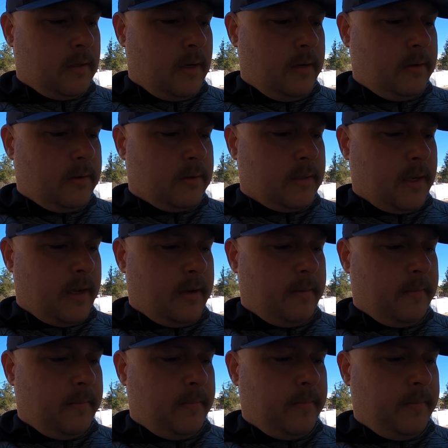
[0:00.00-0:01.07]
uncle's hat.
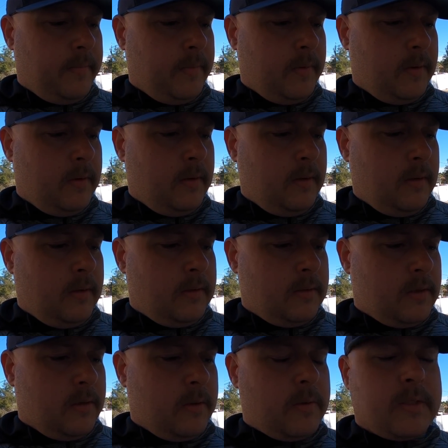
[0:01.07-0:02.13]

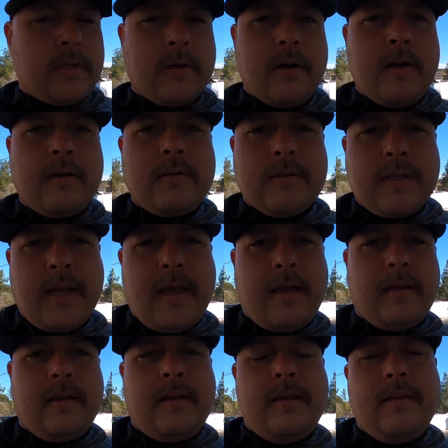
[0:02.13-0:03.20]
So it was her uncle's
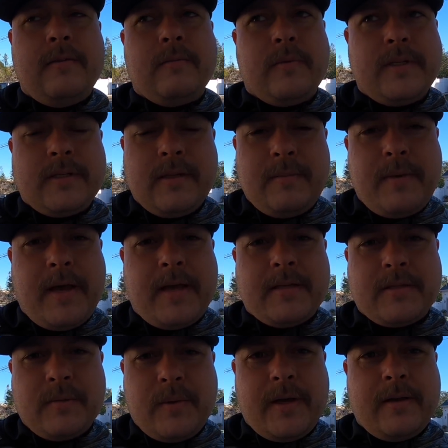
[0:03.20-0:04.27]
hat. He recently
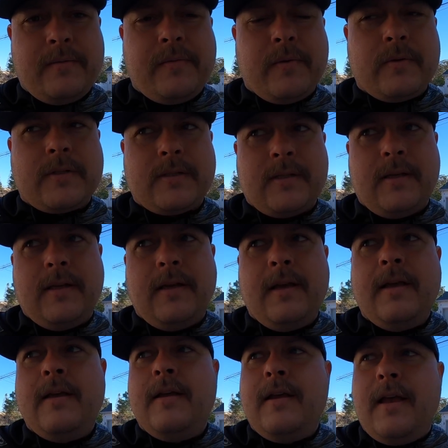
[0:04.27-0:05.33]
passed away, unfortunately,
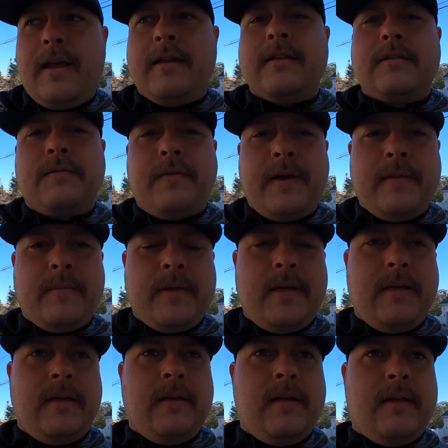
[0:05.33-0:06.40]
and his
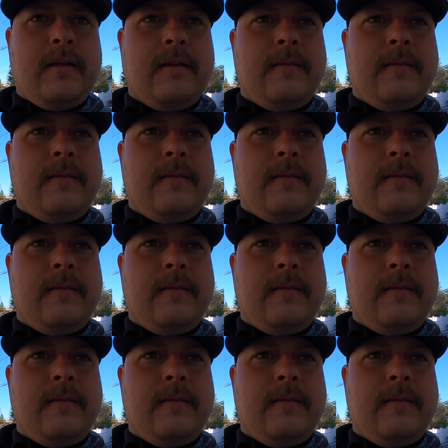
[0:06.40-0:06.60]
family